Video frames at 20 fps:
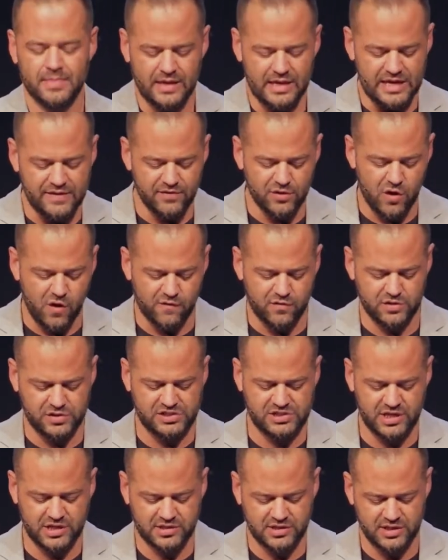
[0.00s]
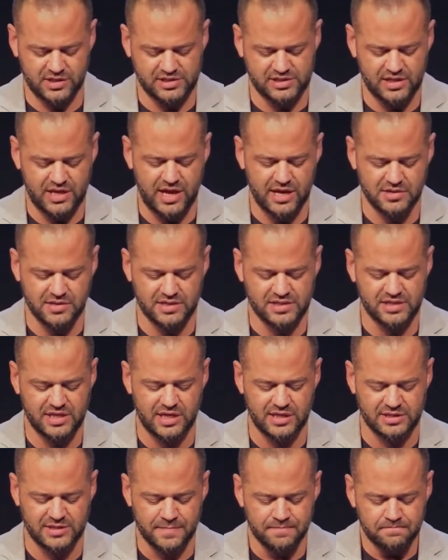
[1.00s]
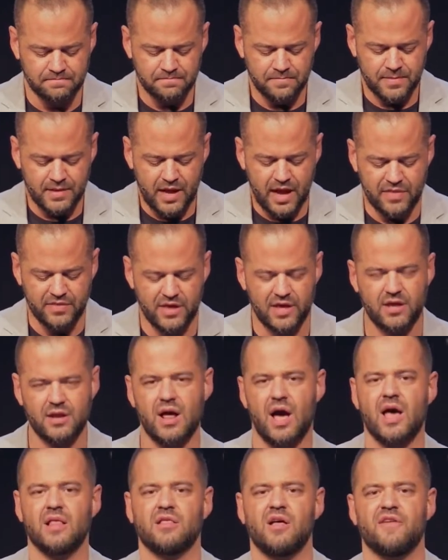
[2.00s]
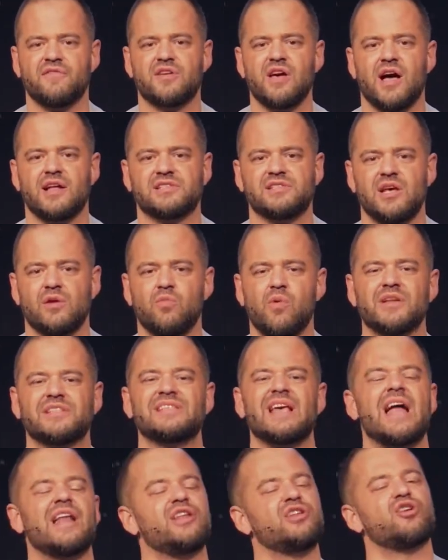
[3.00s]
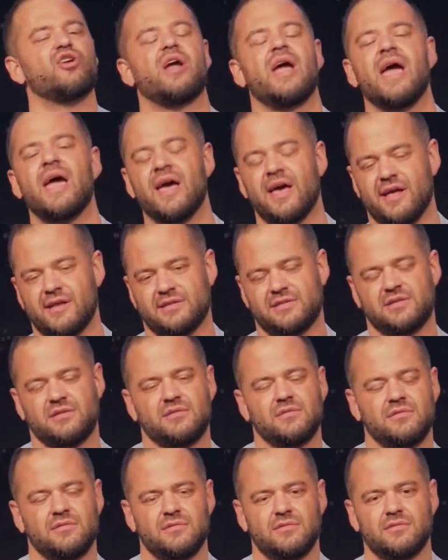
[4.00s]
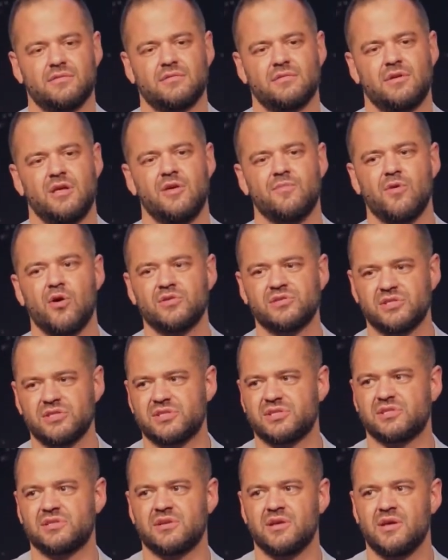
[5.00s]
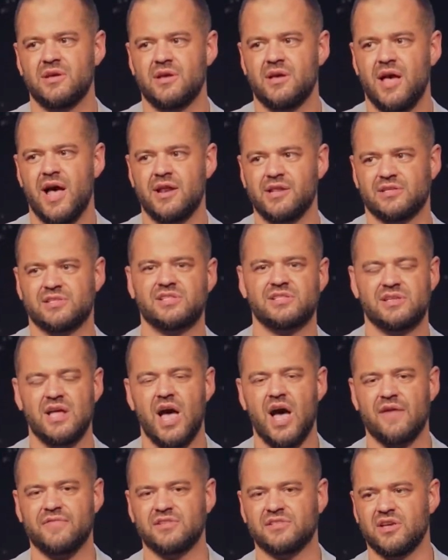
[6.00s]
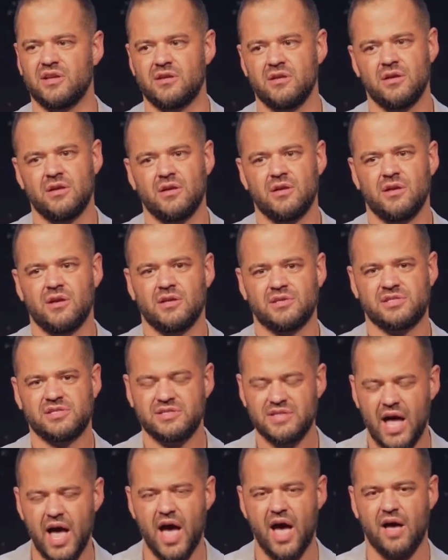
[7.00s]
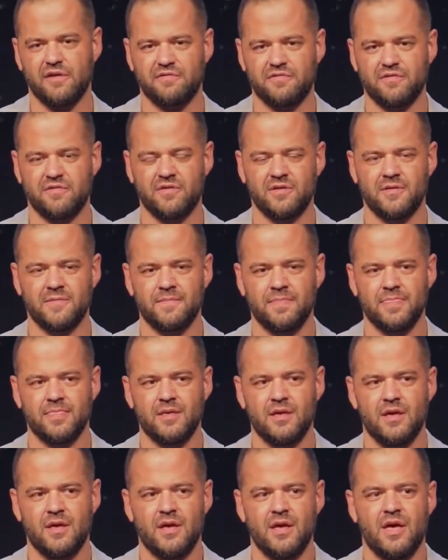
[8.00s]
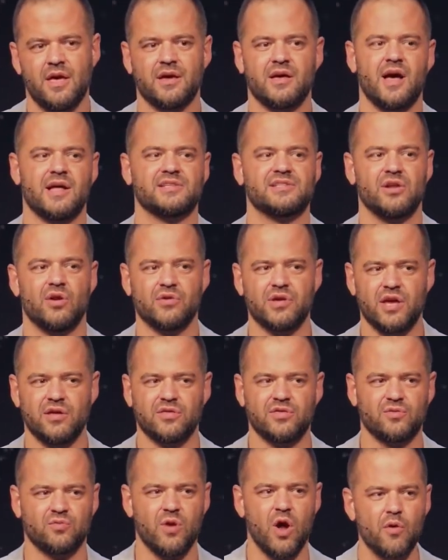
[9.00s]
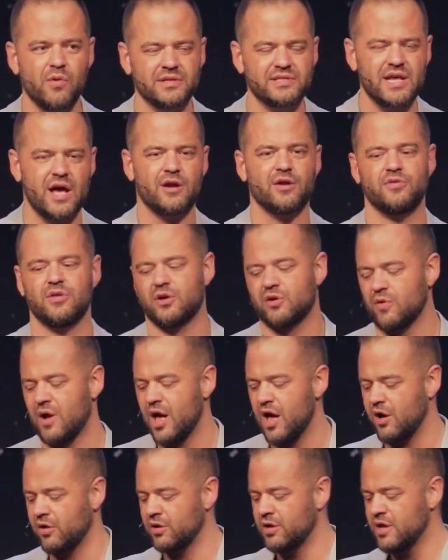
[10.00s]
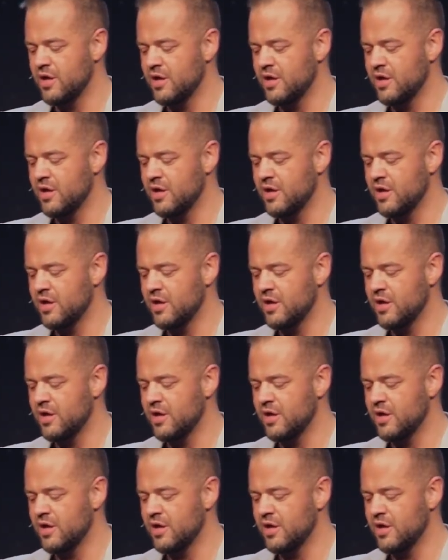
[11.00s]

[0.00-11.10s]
even over sickness and disease. And then I love God said, What's that in your hand? And Moses had his staff. He said, A staff. And God said, Okay, throw it down on the ground.